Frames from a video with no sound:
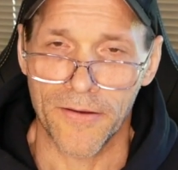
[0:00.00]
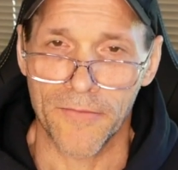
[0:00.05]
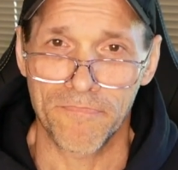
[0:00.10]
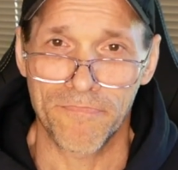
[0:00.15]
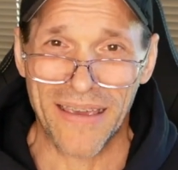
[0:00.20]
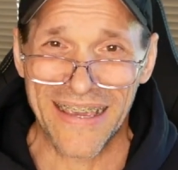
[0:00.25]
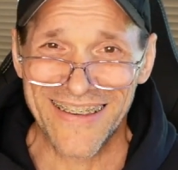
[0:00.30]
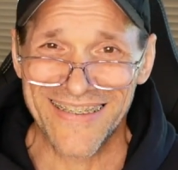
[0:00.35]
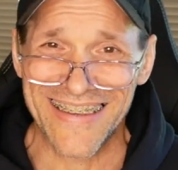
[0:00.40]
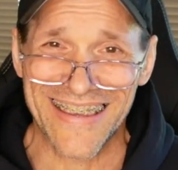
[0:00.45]

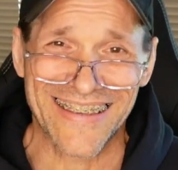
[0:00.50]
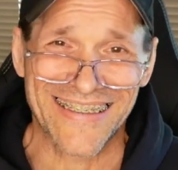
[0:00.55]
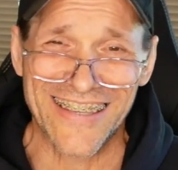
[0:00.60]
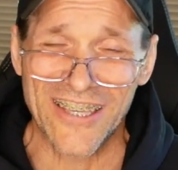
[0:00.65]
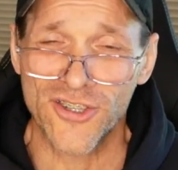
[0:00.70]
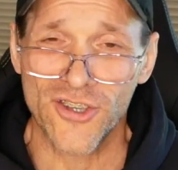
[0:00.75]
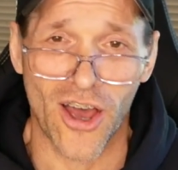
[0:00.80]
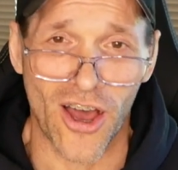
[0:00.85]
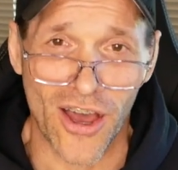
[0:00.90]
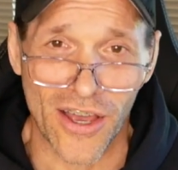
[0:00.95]
basically
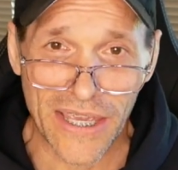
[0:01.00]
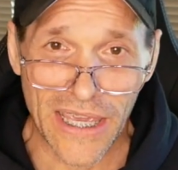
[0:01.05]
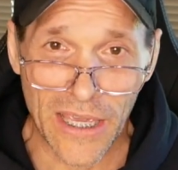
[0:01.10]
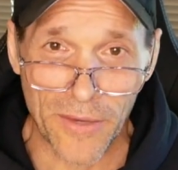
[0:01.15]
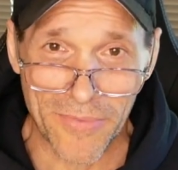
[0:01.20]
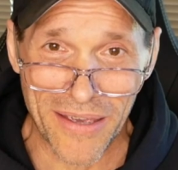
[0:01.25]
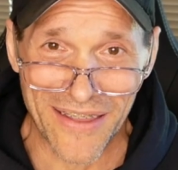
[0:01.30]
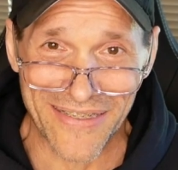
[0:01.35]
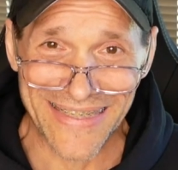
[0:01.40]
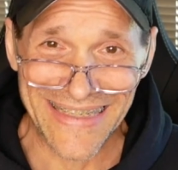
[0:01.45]
talking
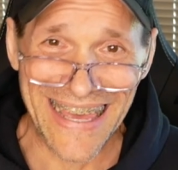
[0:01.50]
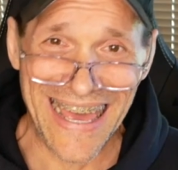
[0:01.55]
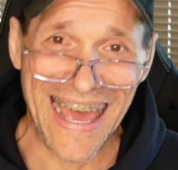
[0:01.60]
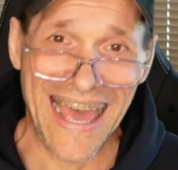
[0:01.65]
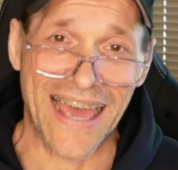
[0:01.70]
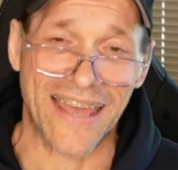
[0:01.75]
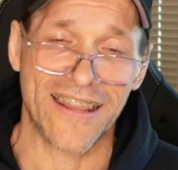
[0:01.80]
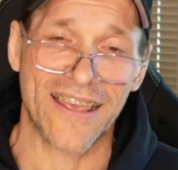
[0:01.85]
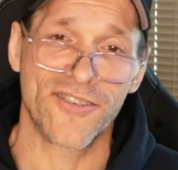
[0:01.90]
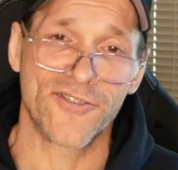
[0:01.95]
about
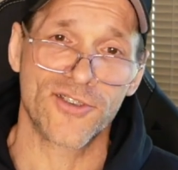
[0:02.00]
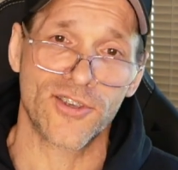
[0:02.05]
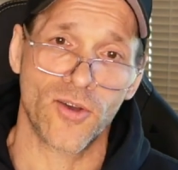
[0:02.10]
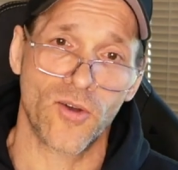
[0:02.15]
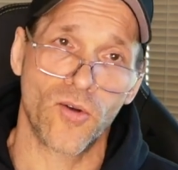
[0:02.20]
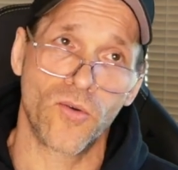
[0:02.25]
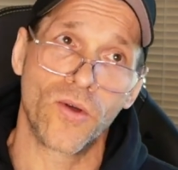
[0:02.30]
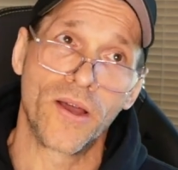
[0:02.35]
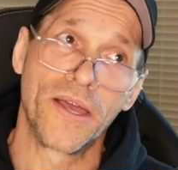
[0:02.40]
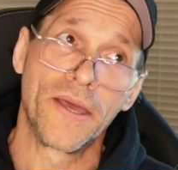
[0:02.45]
that. And
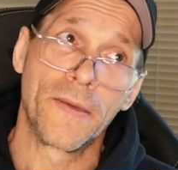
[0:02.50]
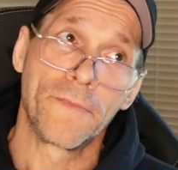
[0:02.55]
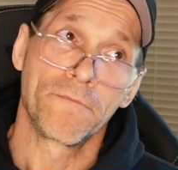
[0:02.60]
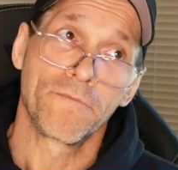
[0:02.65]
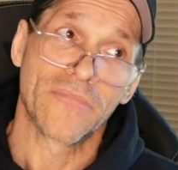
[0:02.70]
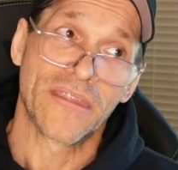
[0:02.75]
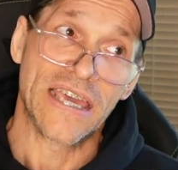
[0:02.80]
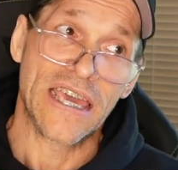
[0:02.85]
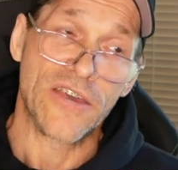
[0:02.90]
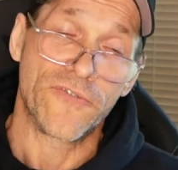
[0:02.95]
so
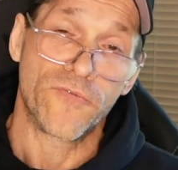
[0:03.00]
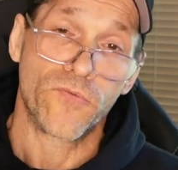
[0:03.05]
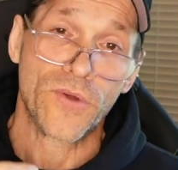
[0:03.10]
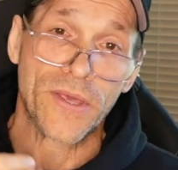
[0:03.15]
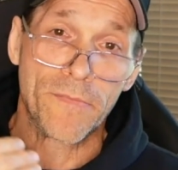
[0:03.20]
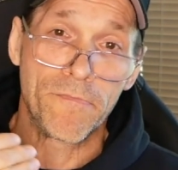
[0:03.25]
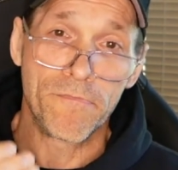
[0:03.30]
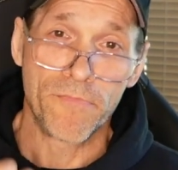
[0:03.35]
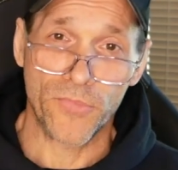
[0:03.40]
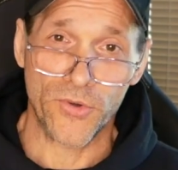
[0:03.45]
if we
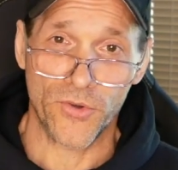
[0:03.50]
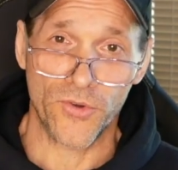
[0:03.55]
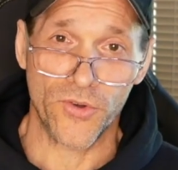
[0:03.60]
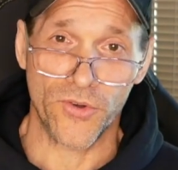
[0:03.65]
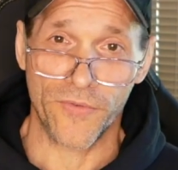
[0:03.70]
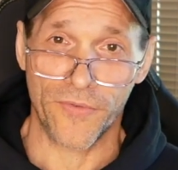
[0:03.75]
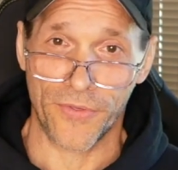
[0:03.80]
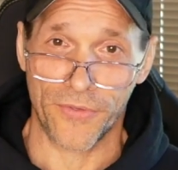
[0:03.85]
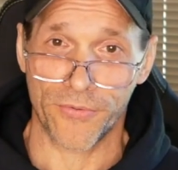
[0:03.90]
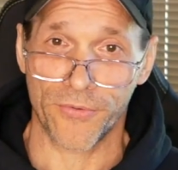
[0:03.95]

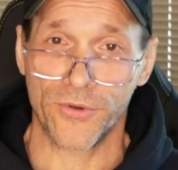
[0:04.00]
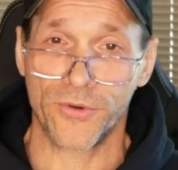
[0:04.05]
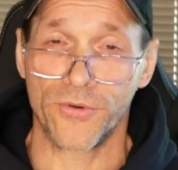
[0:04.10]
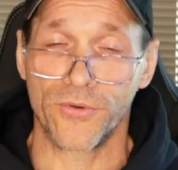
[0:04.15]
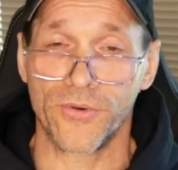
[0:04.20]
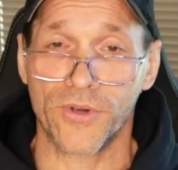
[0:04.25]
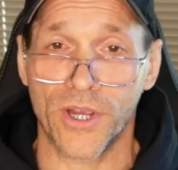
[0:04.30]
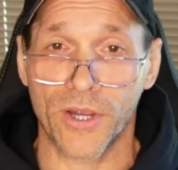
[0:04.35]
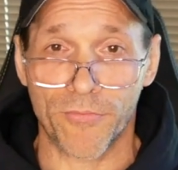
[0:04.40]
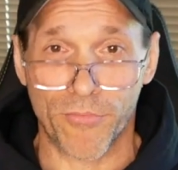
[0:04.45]
move
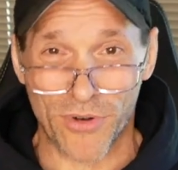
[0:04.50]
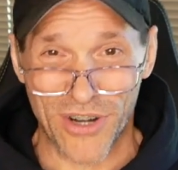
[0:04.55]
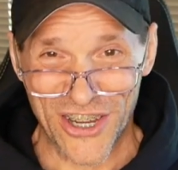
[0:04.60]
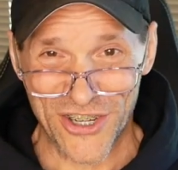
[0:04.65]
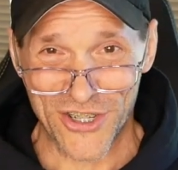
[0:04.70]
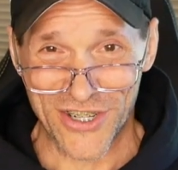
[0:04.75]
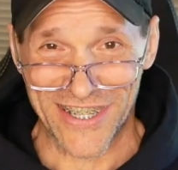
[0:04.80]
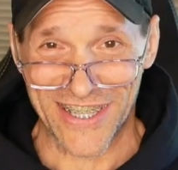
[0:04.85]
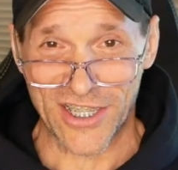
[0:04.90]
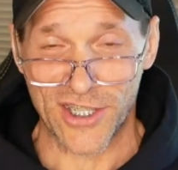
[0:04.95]
through
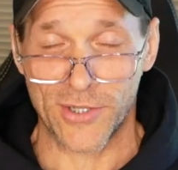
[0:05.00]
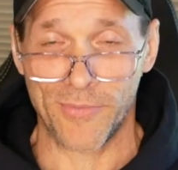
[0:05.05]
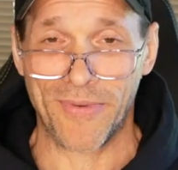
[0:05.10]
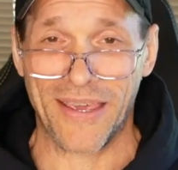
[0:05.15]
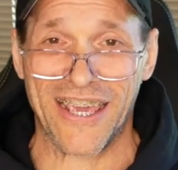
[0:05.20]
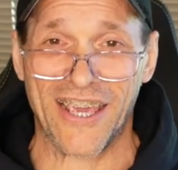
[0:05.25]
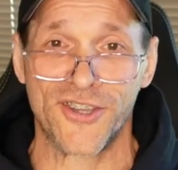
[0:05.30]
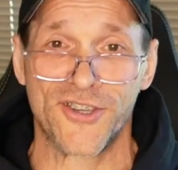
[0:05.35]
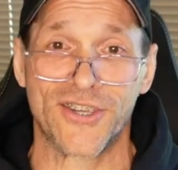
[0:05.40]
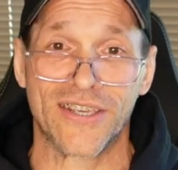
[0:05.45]
compression
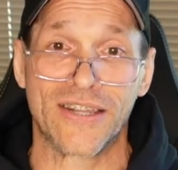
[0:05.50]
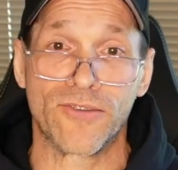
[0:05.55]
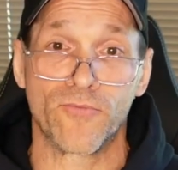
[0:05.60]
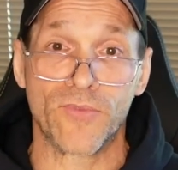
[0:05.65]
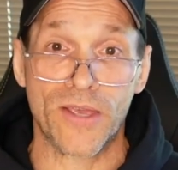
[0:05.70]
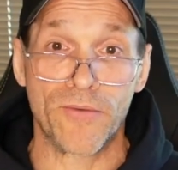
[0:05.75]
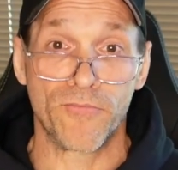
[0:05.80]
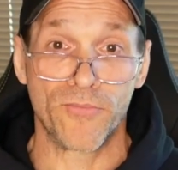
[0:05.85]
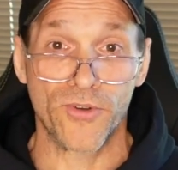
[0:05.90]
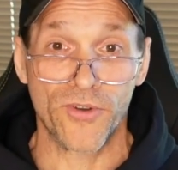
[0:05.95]
expansion,
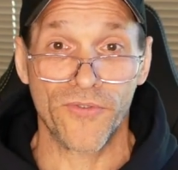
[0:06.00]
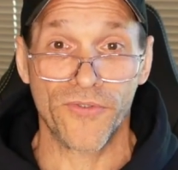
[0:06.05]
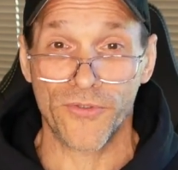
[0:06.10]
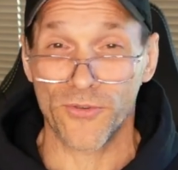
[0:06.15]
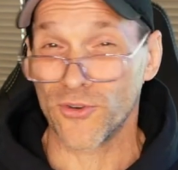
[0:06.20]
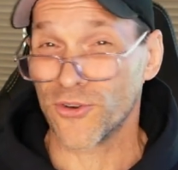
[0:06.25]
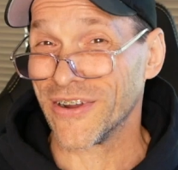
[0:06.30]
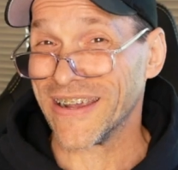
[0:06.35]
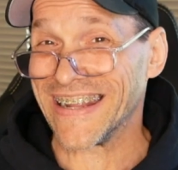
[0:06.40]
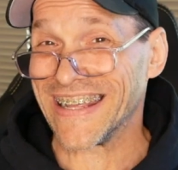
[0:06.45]
we move
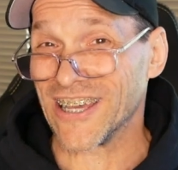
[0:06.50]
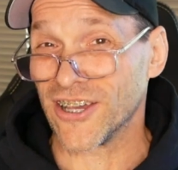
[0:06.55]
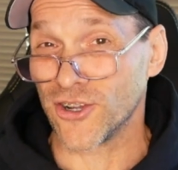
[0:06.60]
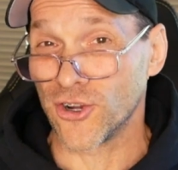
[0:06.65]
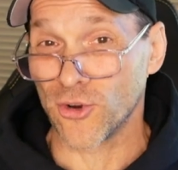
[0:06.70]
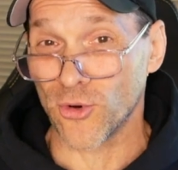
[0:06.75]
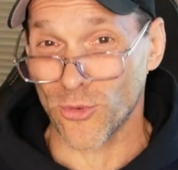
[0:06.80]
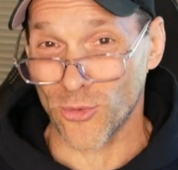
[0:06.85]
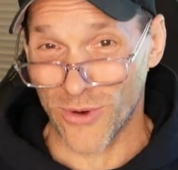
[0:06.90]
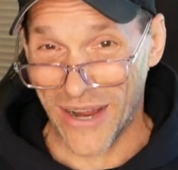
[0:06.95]
through creating a
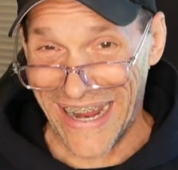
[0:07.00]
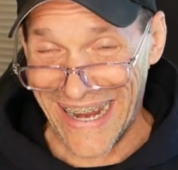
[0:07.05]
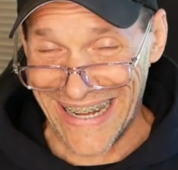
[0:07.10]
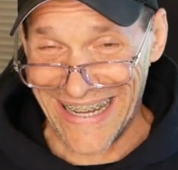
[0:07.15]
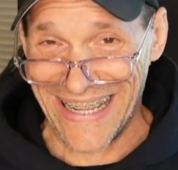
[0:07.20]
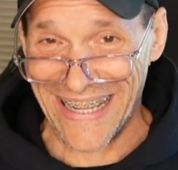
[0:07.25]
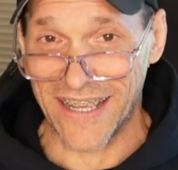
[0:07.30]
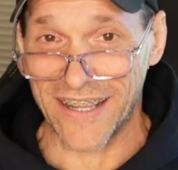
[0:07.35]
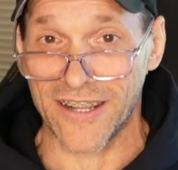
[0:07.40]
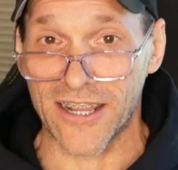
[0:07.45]

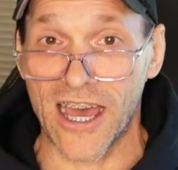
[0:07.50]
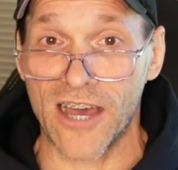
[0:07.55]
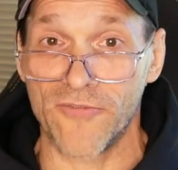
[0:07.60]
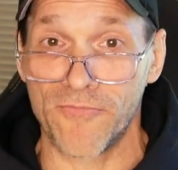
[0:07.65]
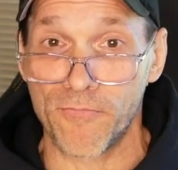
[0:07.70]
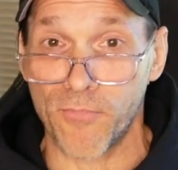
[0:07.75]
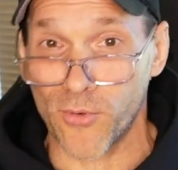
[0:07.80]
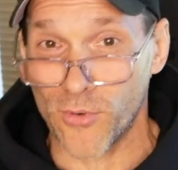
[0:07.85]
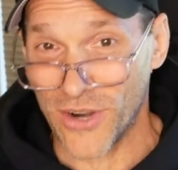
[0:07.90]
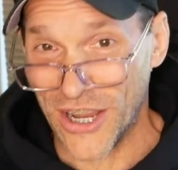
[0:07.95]
gradient
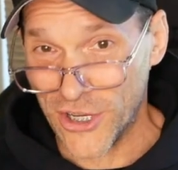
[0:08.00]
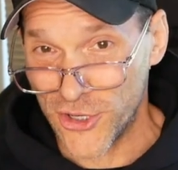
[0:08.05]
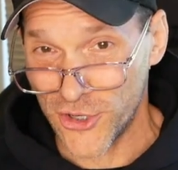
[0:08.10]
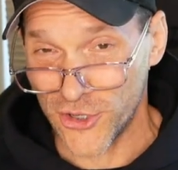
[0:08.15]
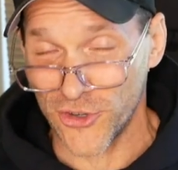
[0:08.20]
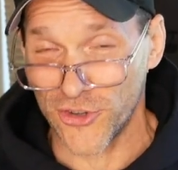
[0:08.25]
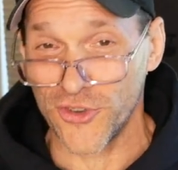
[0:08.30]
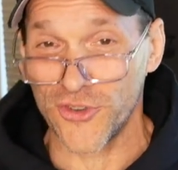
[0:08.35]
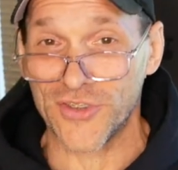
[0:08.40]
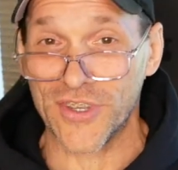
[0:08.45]
of
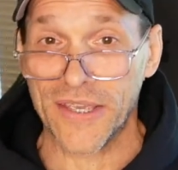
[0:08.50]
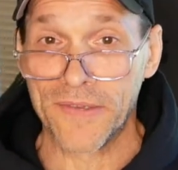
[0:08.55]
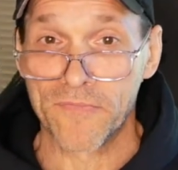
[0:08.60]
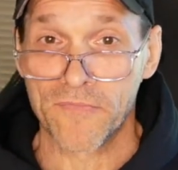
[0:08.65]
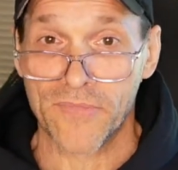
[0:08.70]
pressures